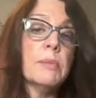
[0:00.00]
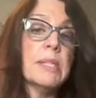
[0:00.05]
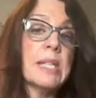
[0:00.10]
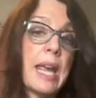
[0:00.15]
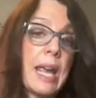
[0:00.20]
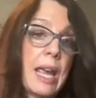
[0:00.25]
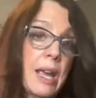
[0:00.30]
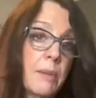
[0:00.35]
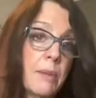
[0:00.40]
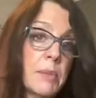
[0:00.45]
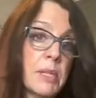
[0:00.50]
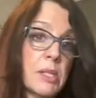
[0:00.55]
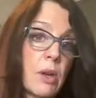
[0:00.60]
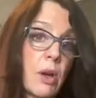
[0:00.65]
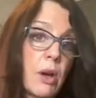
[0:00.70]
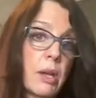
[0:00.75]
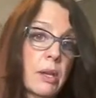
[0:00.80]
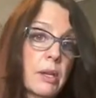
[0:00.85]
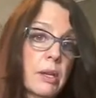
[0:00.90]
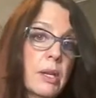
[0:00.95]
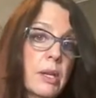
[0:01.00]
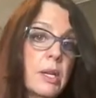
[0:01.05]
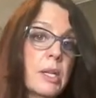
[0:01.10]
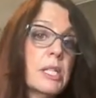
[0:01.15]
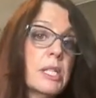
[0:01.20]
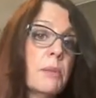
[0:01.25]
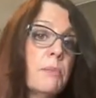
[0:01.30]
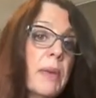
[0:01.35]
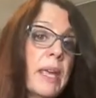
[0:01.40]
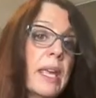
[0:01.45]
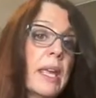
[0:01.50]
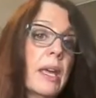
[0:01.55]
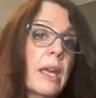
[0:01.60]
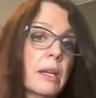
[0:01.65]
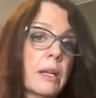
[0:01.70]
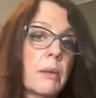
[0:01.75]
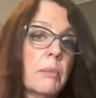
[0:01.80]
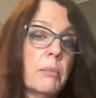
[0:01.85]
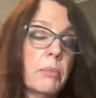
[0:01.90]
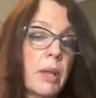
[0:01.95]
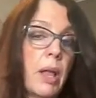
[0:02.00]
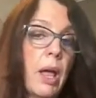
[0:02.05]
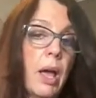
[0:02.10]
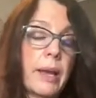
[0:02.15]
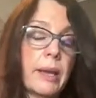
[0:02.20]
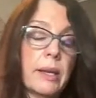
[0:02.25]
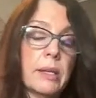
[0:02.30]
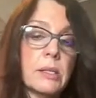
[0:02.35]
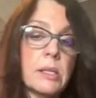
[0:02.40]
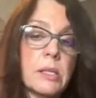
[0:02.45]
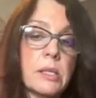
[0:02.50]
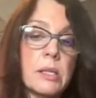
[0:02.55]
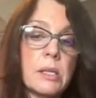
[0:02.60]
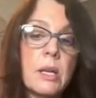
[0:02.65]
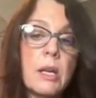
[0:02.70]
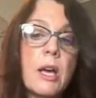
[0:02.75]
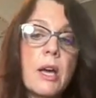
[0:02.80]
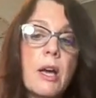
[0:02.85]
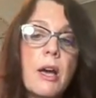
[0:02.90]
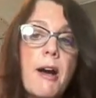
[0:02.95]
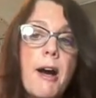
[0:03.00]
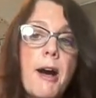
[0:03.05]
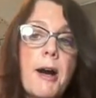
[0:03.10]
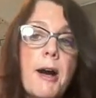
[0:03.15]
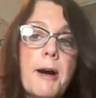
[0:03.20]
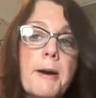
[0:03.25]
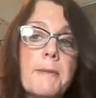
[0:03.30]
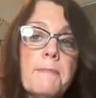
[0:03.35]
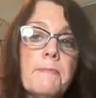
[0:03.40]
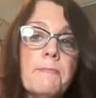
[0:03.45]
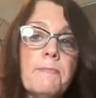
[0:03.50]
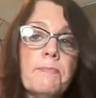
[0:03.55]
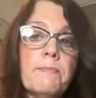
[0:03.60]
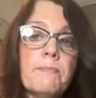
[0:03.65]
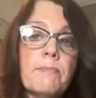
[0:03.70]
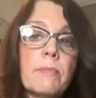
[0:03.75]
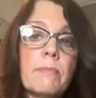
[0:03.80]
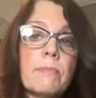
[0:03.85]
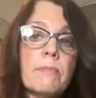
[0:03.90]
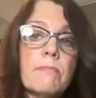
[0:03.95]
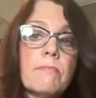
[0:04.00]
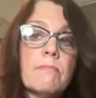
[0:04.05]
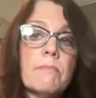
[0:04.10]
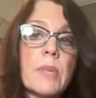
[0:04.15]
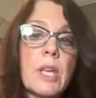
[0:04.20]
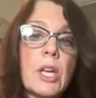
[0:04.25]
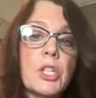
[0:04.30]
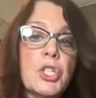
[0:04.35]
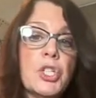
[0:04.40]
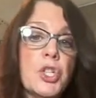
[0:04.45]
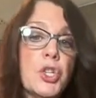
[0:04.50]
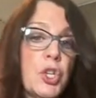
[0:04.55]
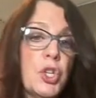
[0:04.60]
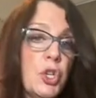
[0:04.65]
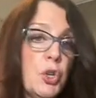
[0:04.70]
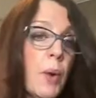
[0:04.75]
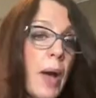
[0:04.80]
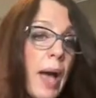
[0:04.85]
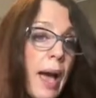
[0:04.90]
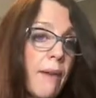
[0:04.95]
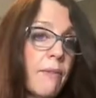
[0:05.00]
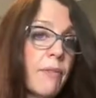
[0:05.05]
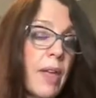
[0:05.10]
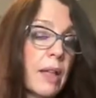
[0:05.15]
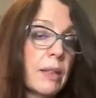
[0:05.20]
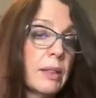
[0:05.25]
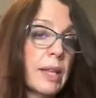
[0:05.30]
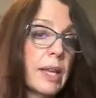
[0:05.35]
to Amazon to be in compliance. Do you have that